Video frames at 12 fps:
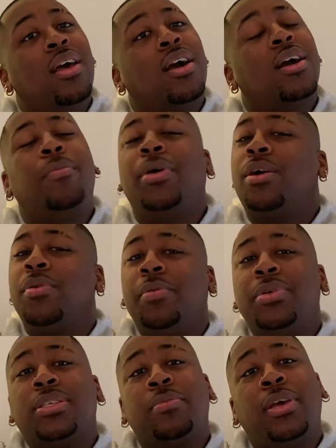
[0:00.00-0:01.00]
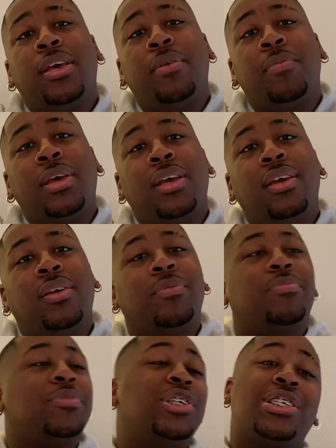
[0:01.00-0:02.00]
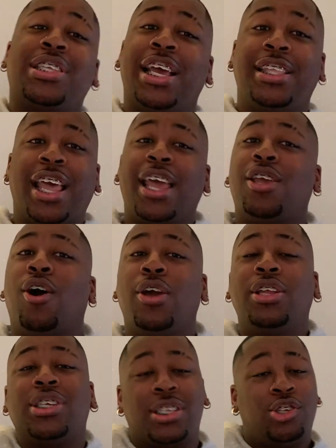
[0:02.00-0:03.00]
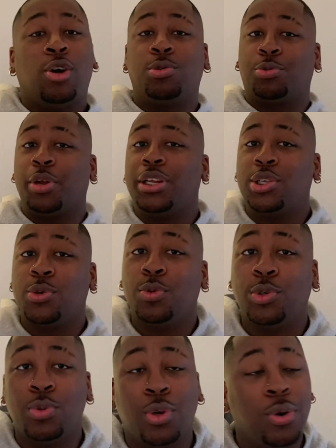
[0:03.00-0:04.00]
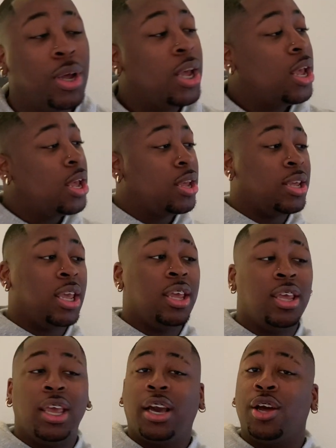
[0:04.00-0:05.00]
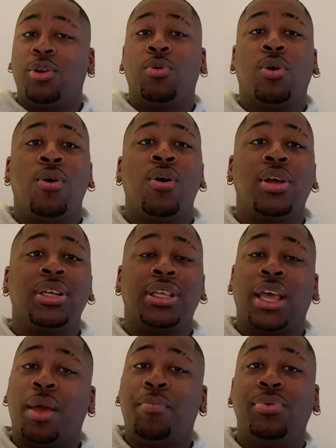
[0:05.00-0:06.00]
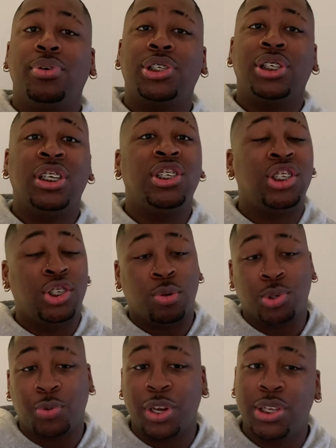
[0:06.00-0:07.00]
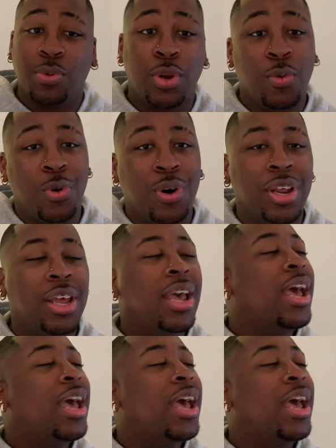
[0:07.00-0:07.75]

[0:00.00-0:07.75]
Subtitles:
Come, man, come give me some head, man. Just like that, y'all. He just jumped straight into it, you know? He ain't cutting no corners. He ain't bullshit. He just jumped straight into what he wanted.